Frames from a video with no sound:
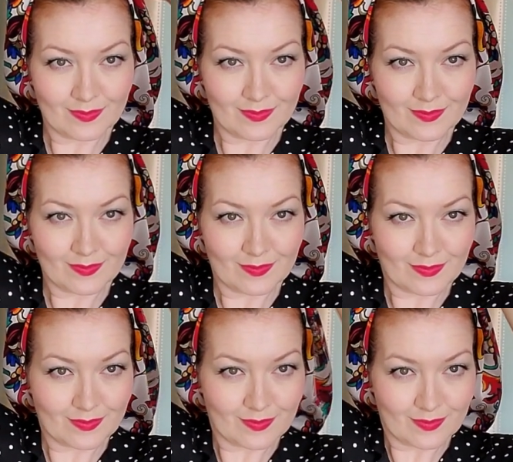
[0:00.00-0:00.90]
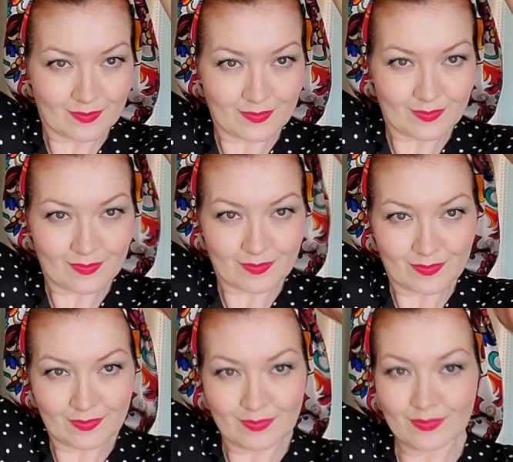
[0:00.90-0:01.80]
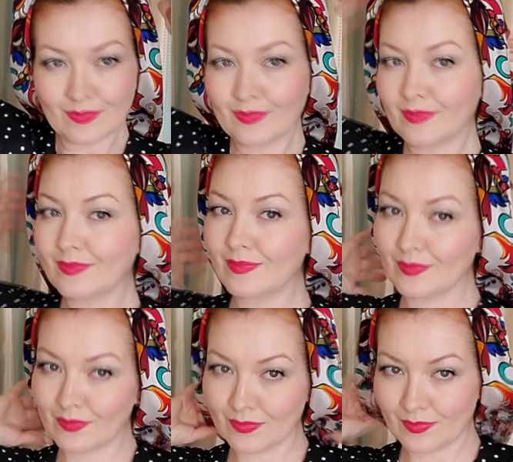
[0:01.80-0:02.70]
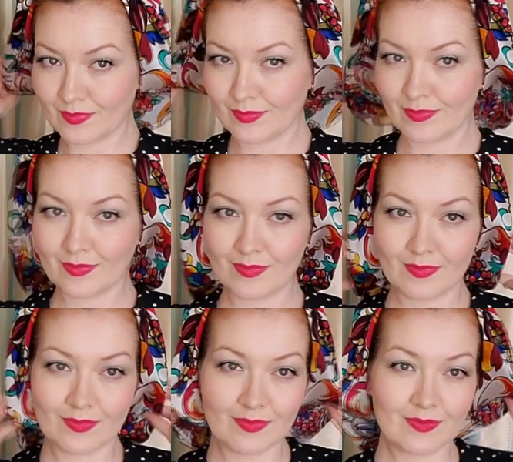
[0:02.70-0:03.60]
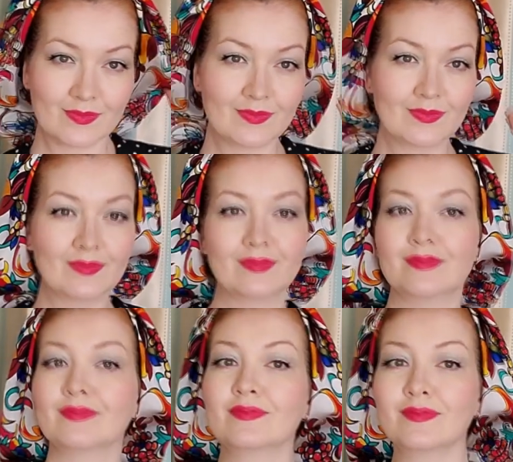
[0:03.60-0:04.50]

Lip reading: Nobody speaks.